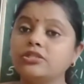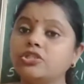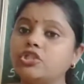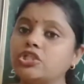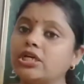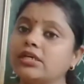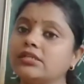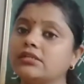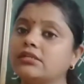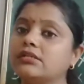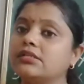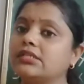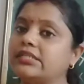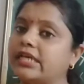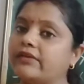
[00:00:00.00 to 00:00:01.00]
Just
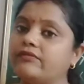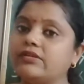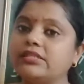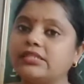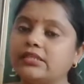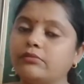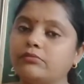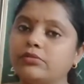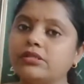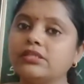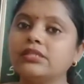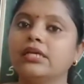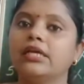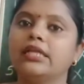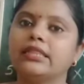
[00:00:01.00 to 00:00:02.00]
7 symbols.
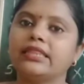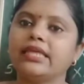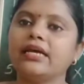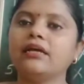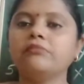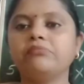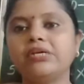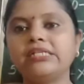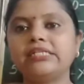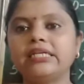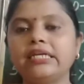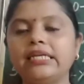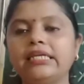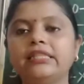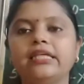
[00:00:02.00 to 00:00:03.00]
They are
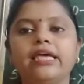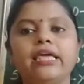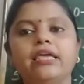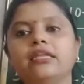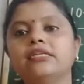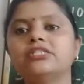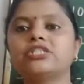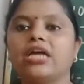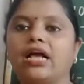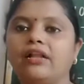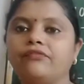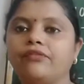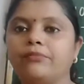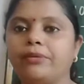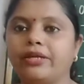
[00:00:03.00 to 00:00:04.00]
basically the English
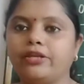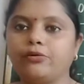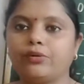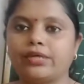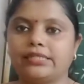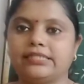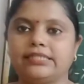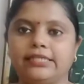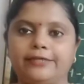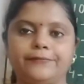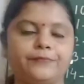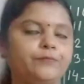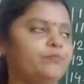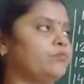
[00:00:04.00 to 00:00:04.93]
alphabet, you can see.